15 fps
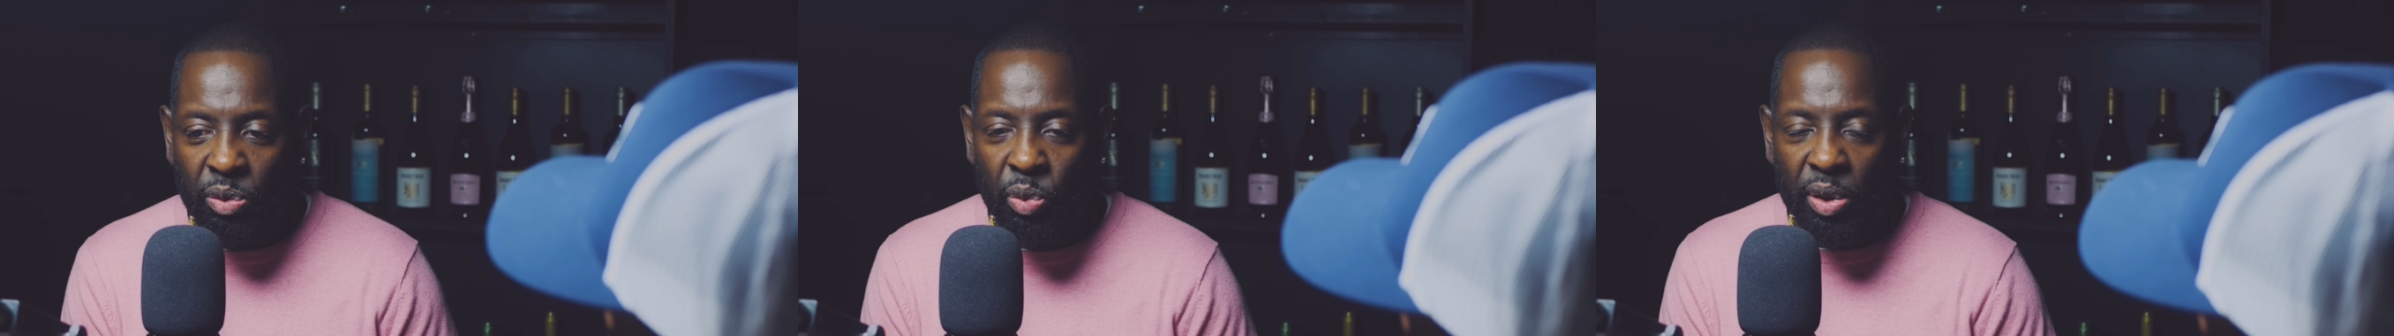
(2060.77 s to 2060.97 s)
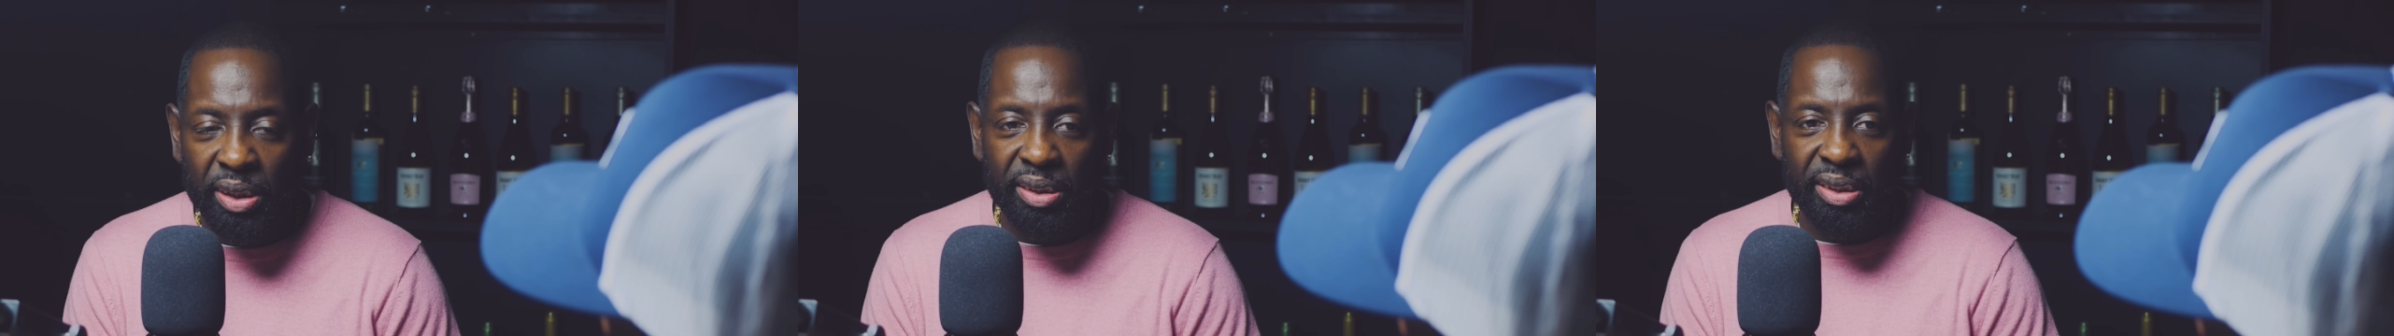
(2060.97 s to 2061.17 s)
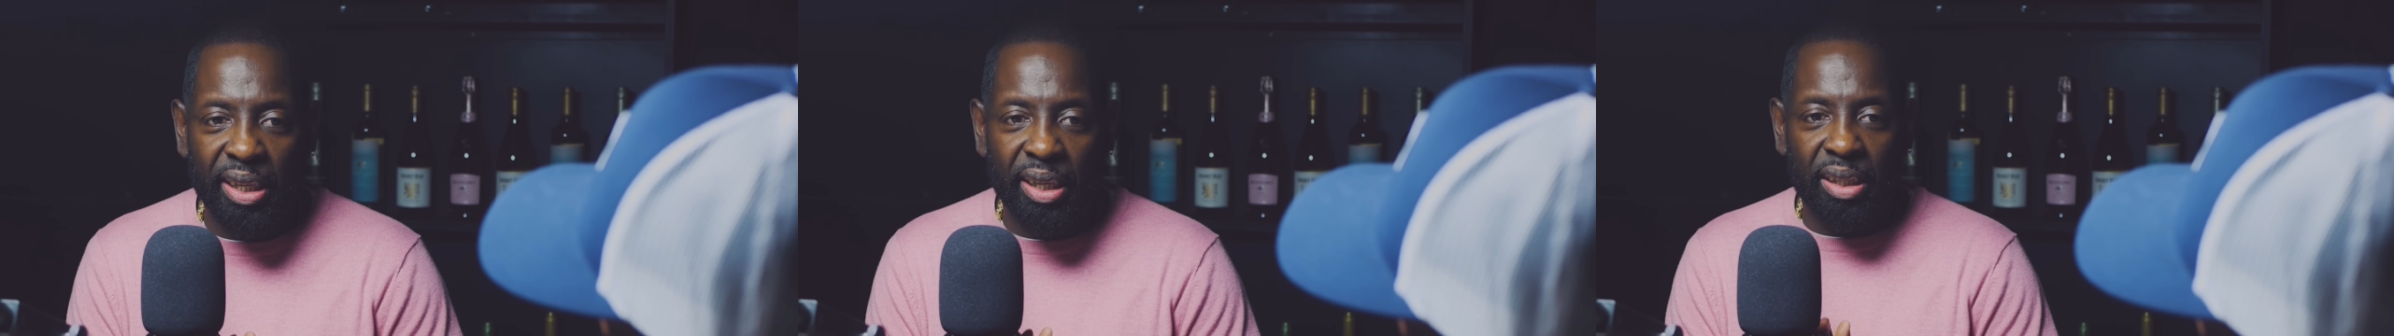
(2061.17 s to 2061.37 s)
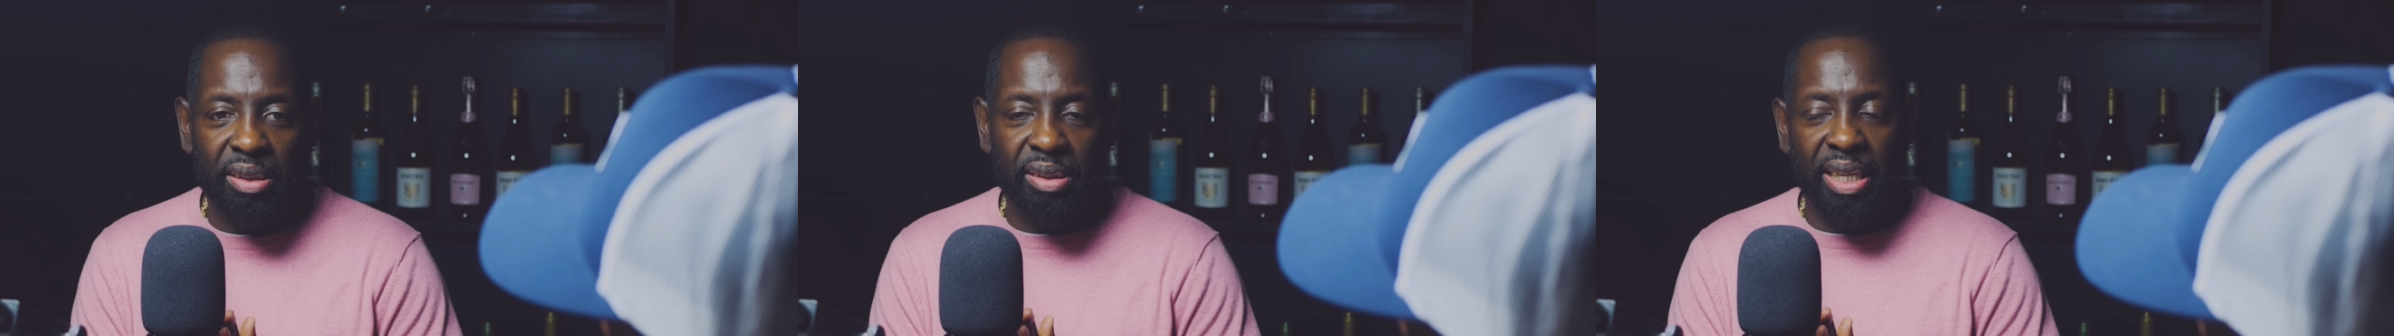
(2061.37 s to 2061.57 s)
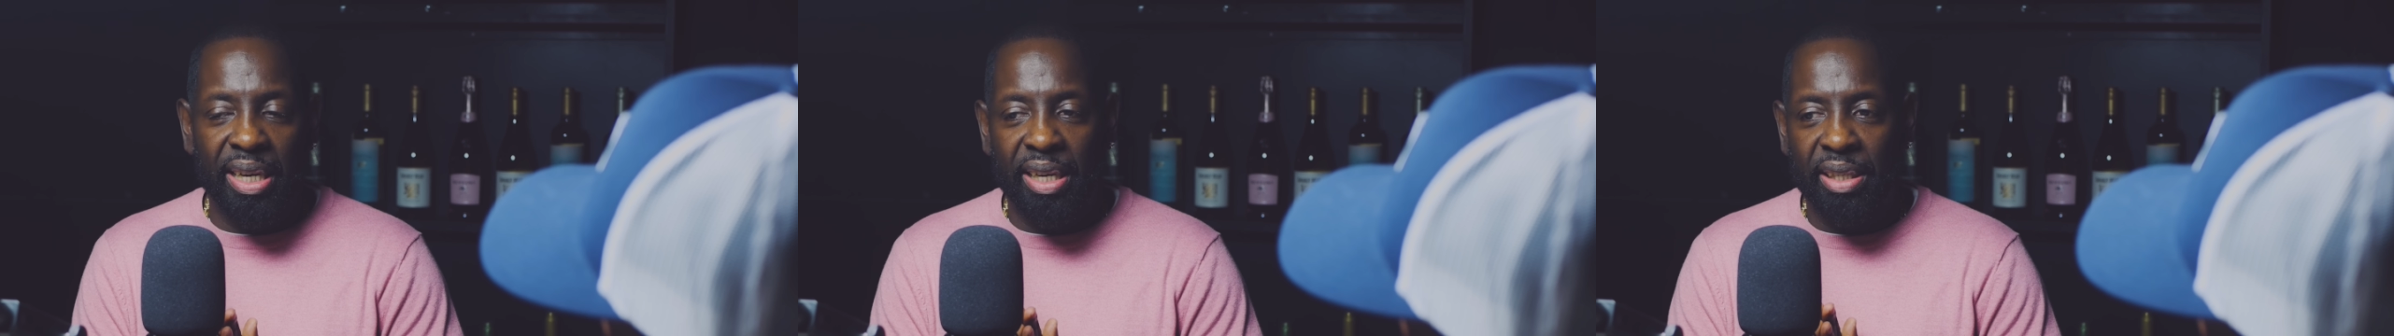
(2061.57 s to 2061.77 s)
one
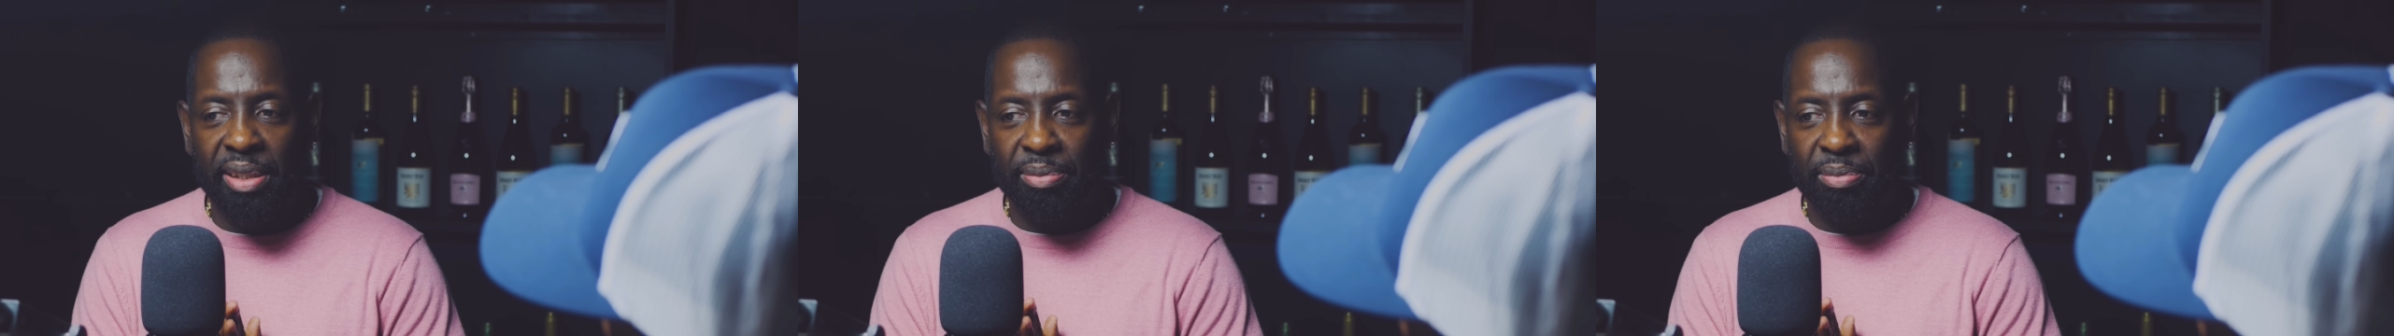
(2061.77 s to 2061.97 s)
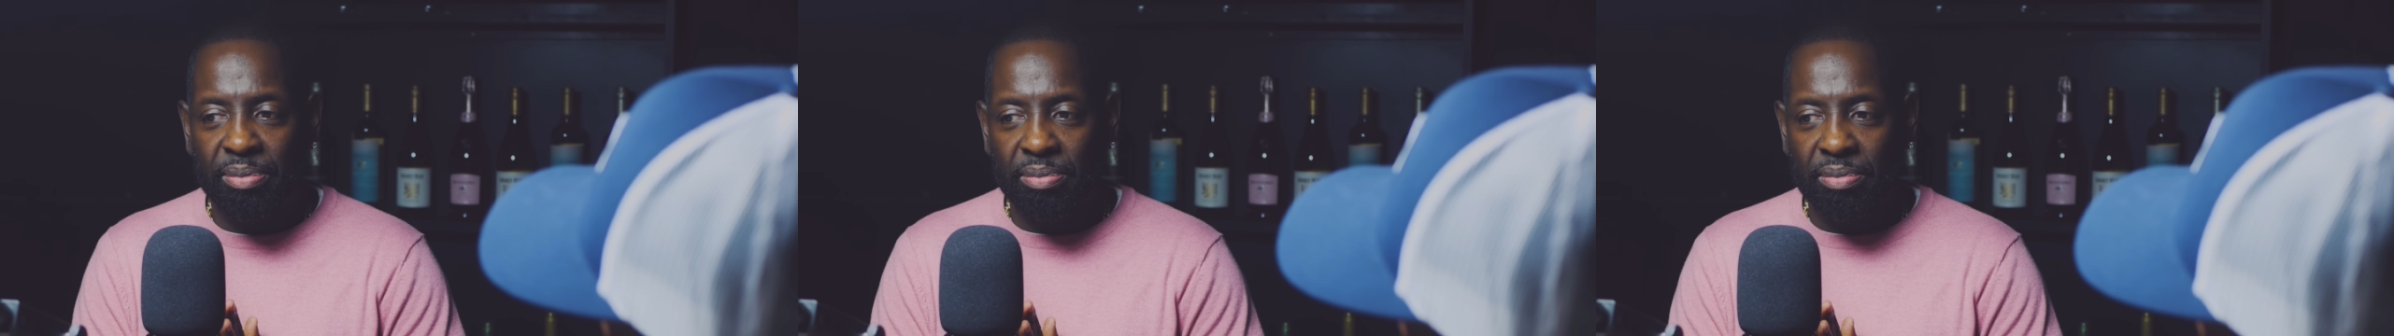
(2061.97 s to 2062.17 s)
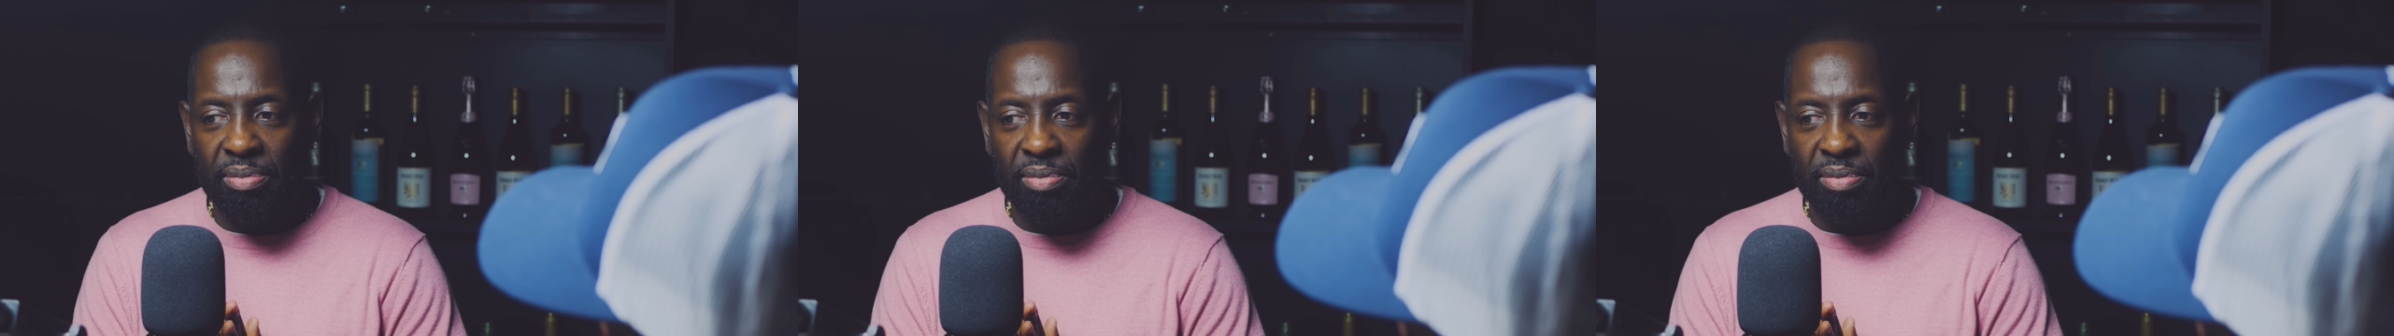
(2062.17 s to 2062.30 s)
thing that